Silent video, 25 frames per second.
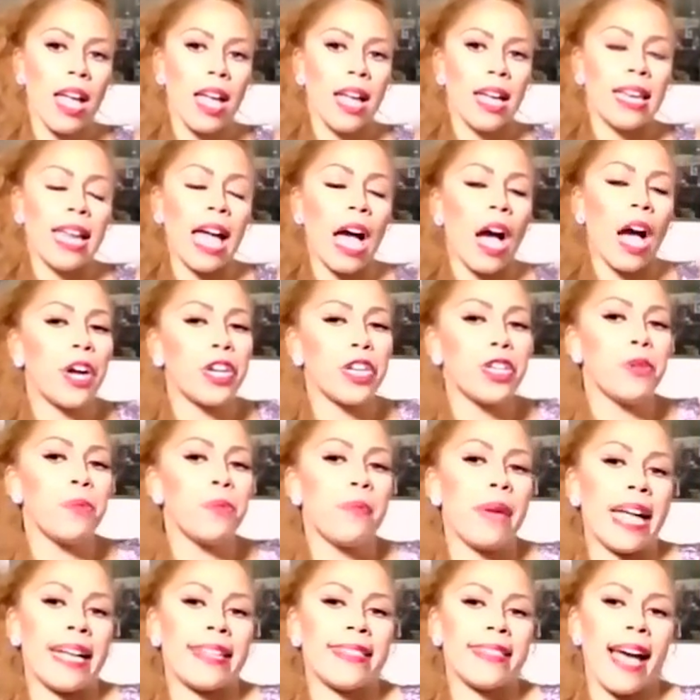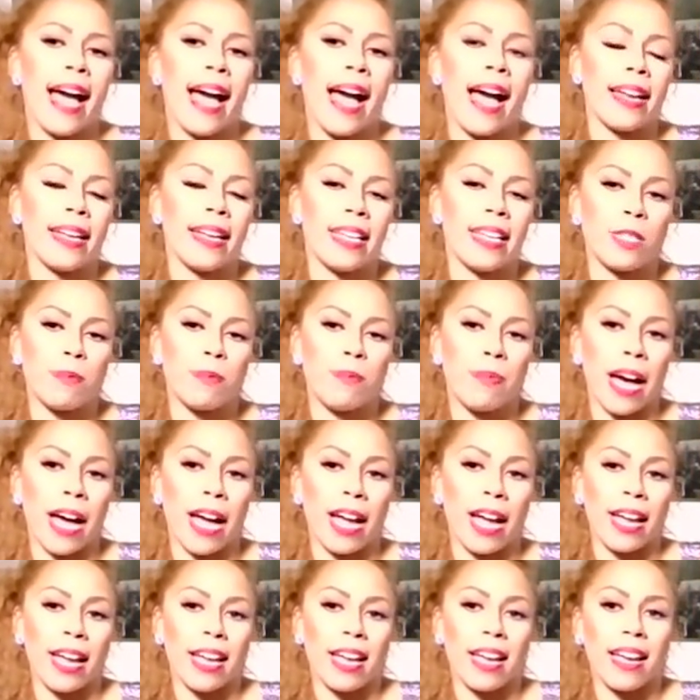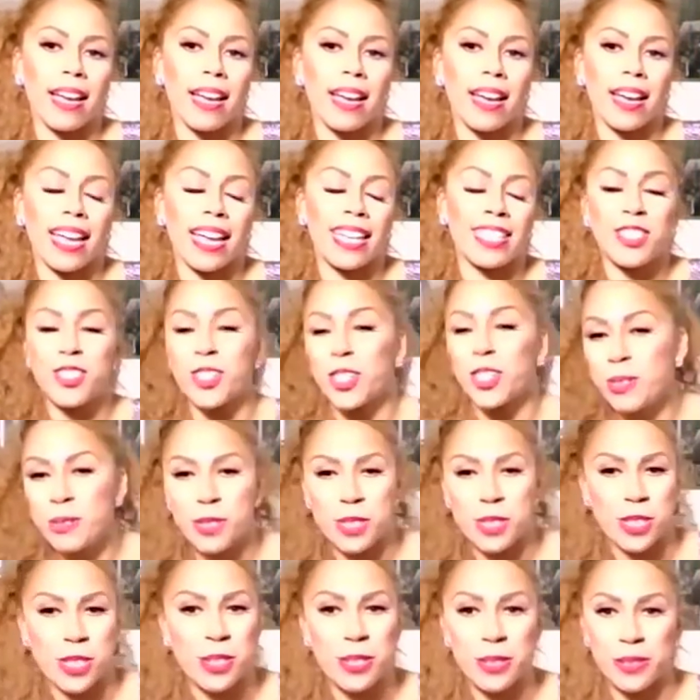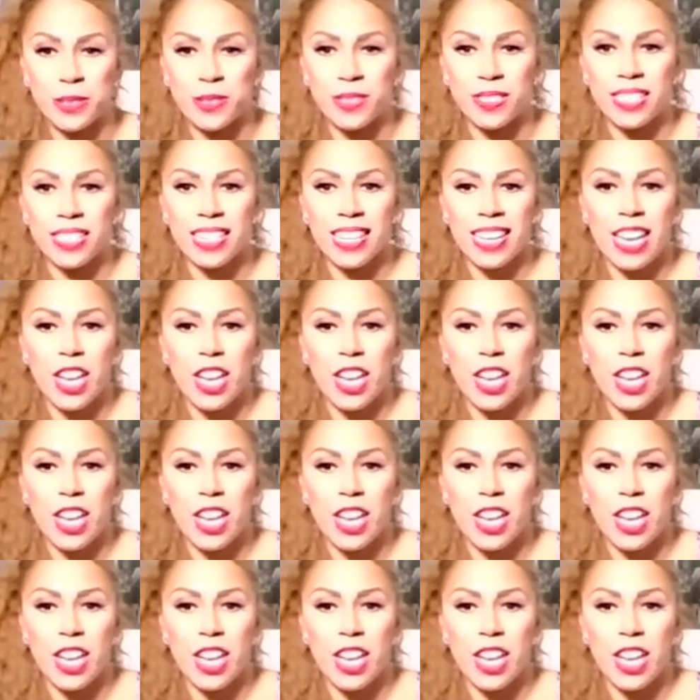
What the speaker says: Now, how do you make that? It starts with you.